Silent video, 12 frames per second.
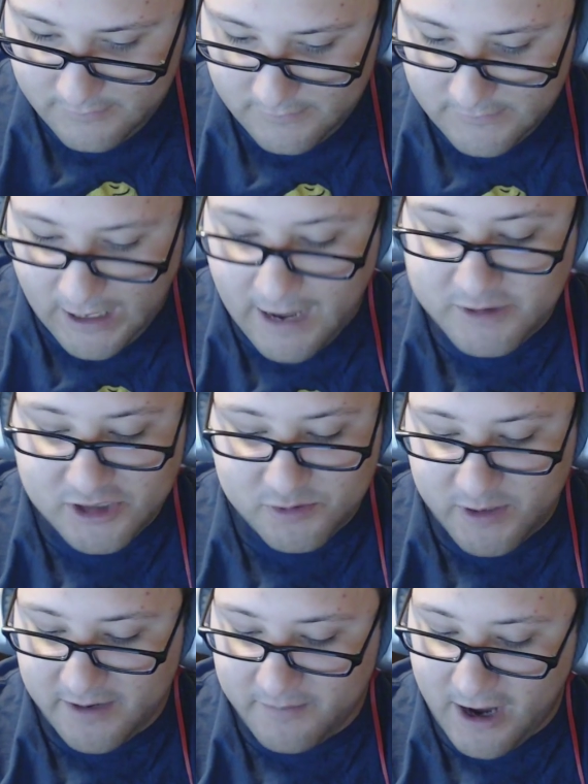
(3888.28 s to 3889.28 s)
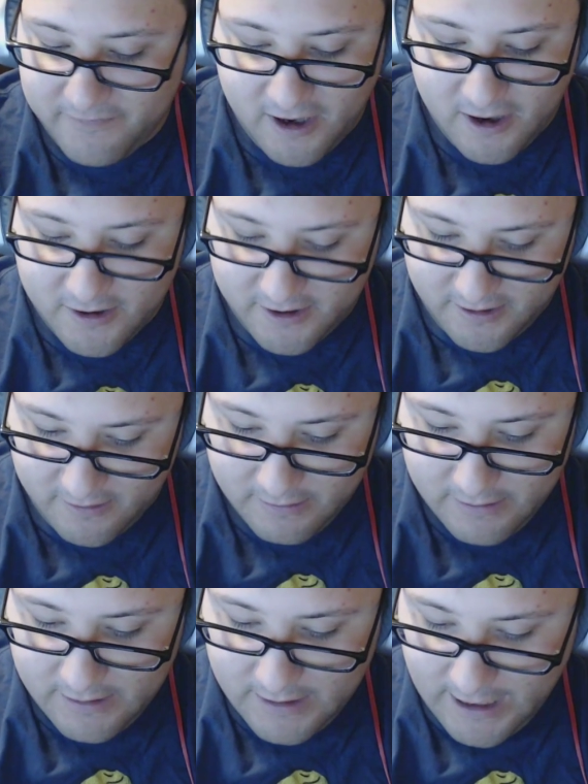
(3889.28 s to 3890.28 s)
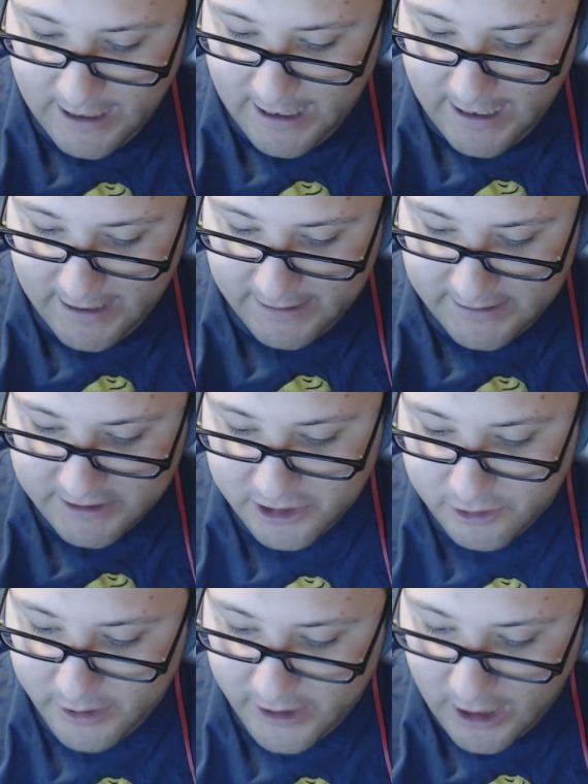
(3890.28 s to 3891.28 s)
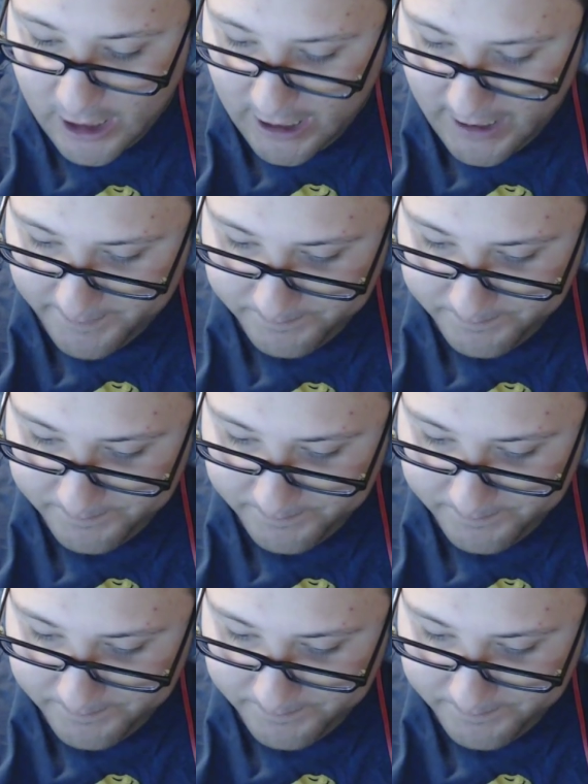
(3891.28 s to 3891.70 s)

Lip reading: I'm just reading them off the article. Continuing on.